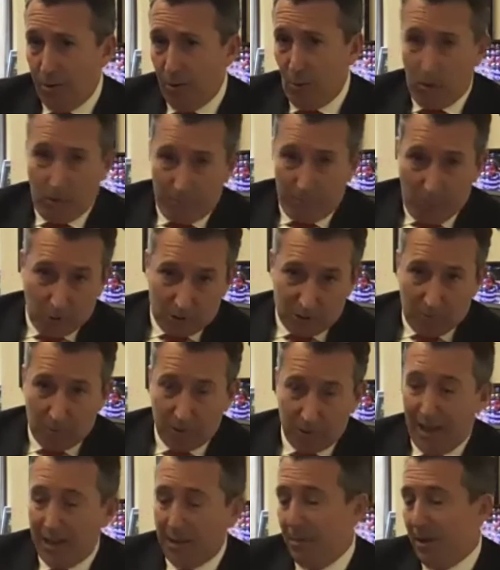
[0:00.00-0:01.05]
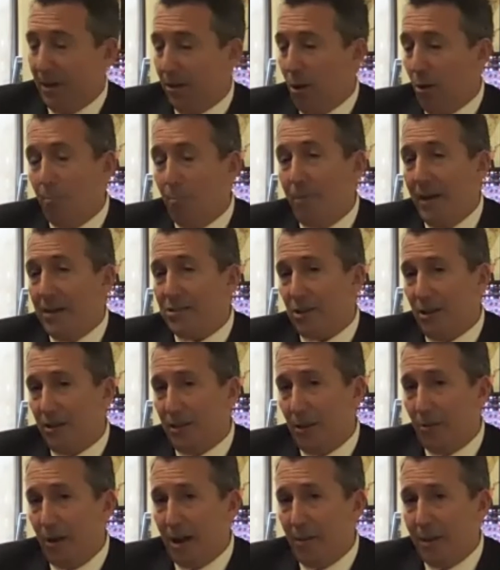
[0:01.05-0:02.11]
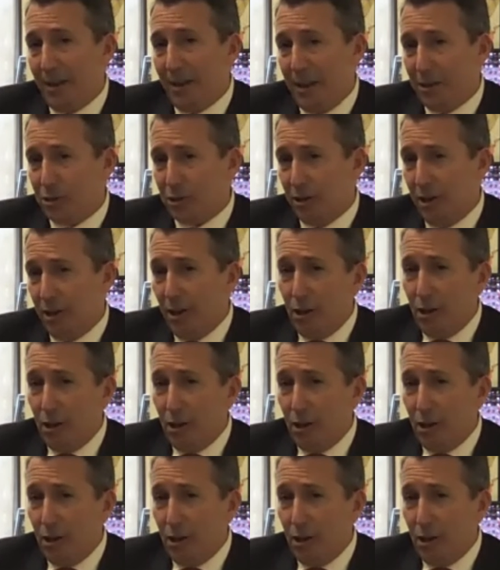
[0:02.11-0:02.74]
or someone like me alone based on that recommendation.